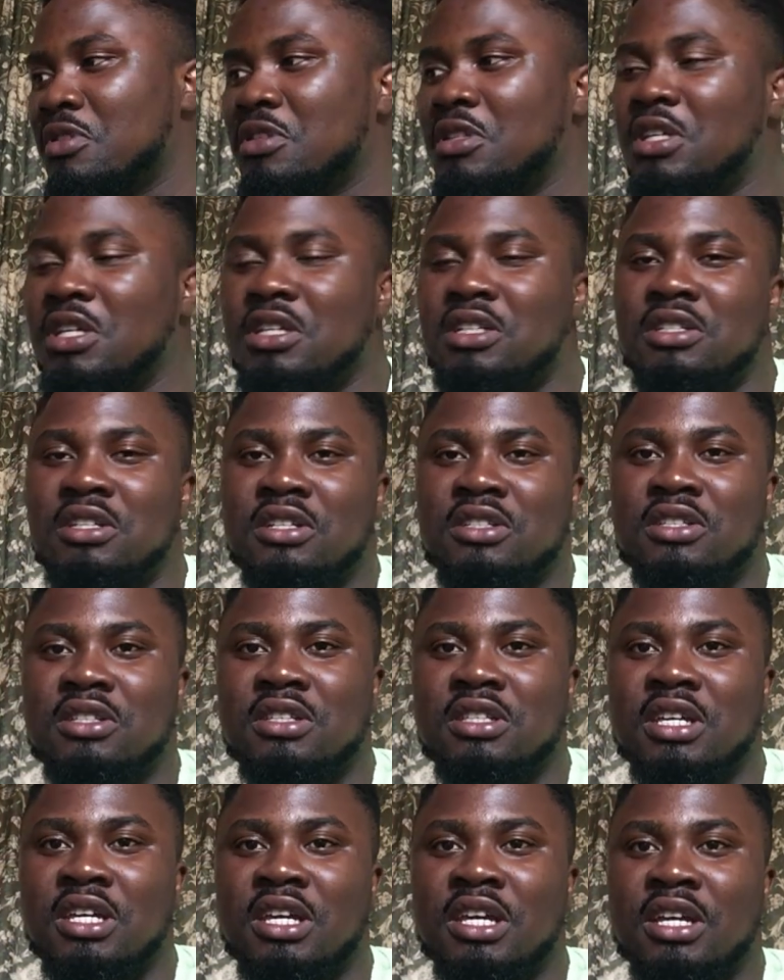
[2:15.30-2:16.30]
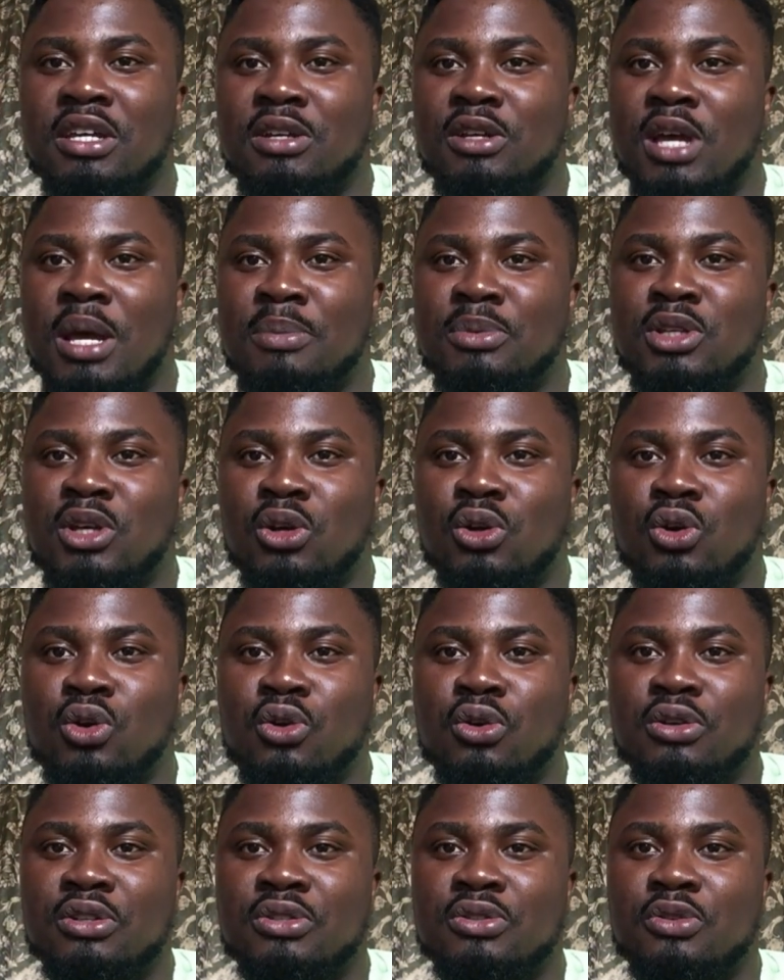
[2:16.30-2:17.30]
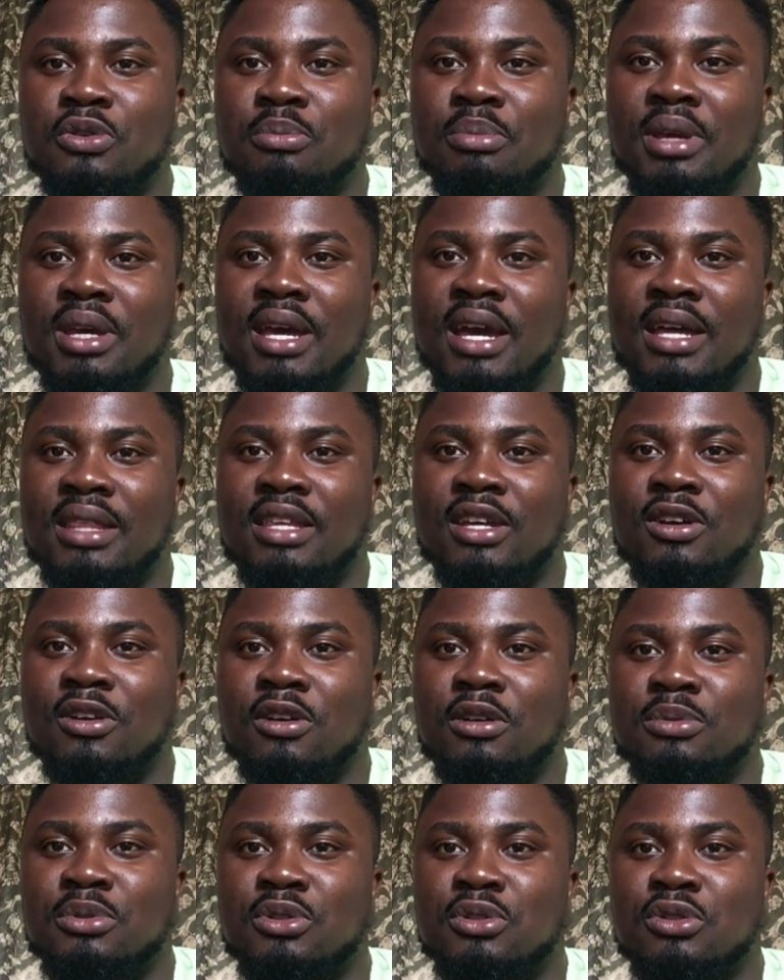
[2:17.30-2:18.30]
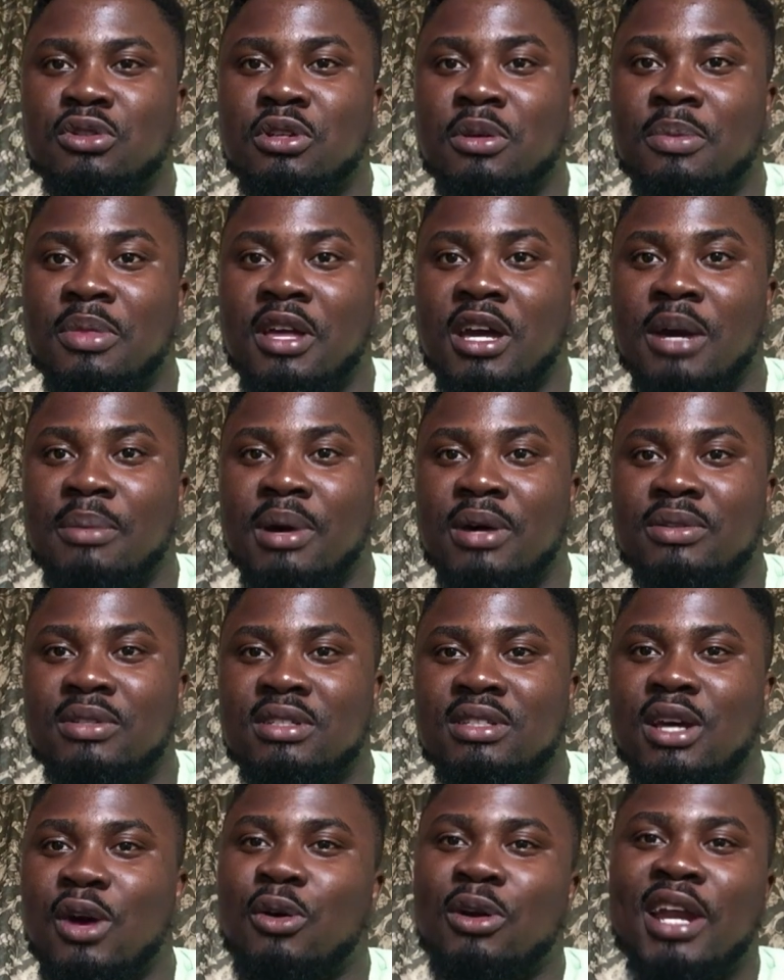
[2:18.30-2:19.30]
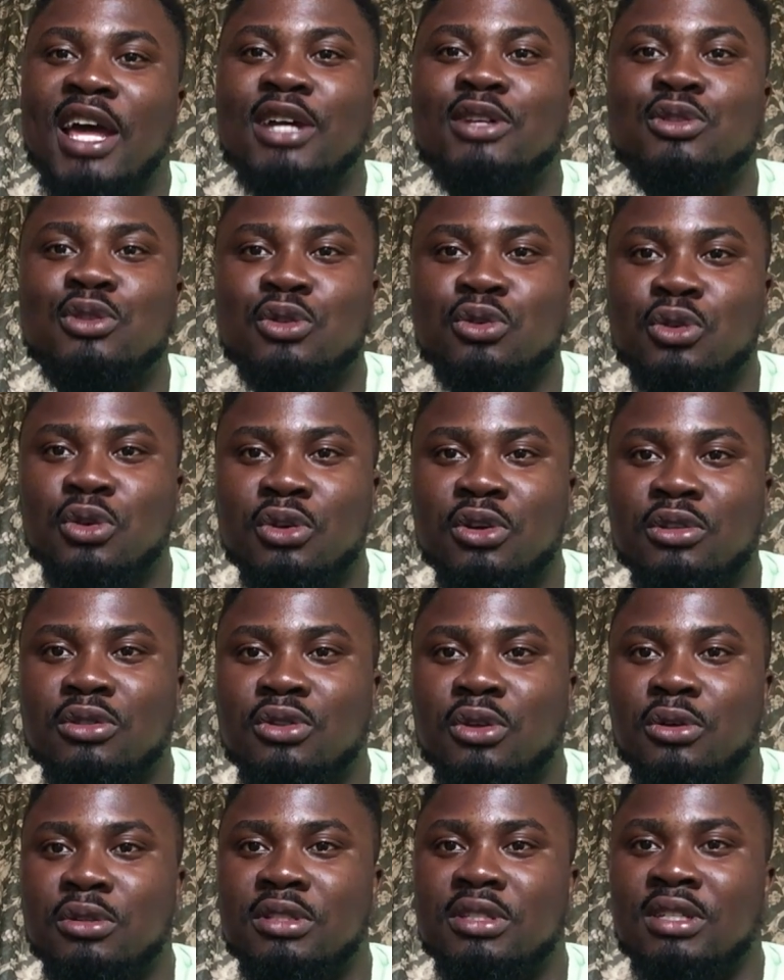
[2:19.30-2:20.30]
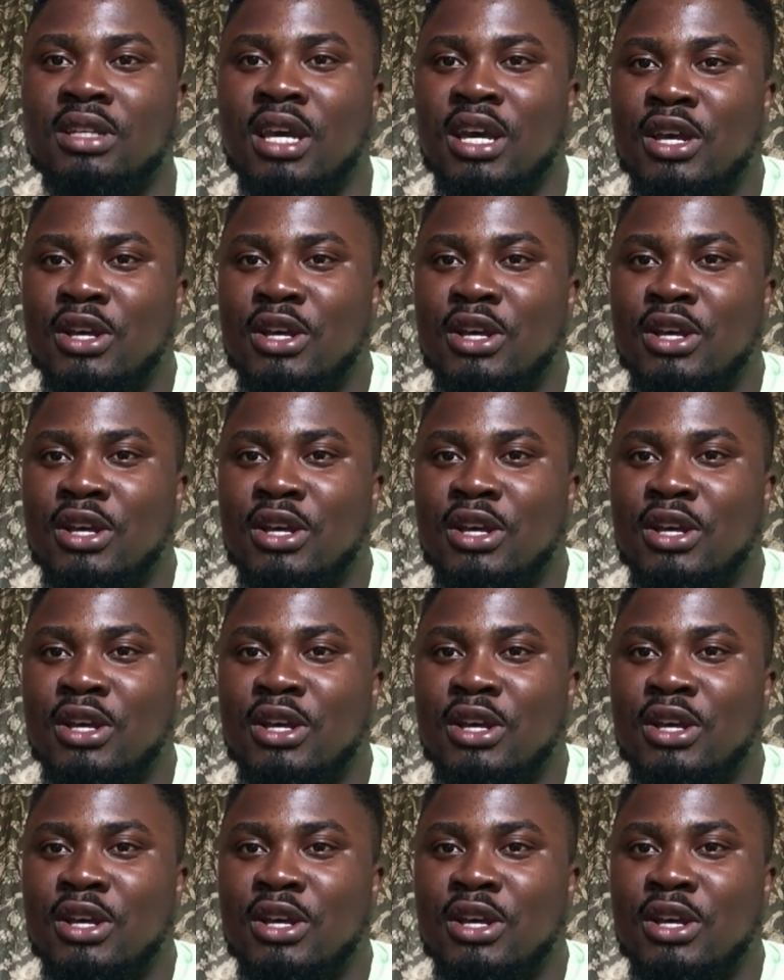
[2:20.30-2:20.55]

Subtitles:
the MTN logo is too big and the club should do something about it? I would like to know your thoughts.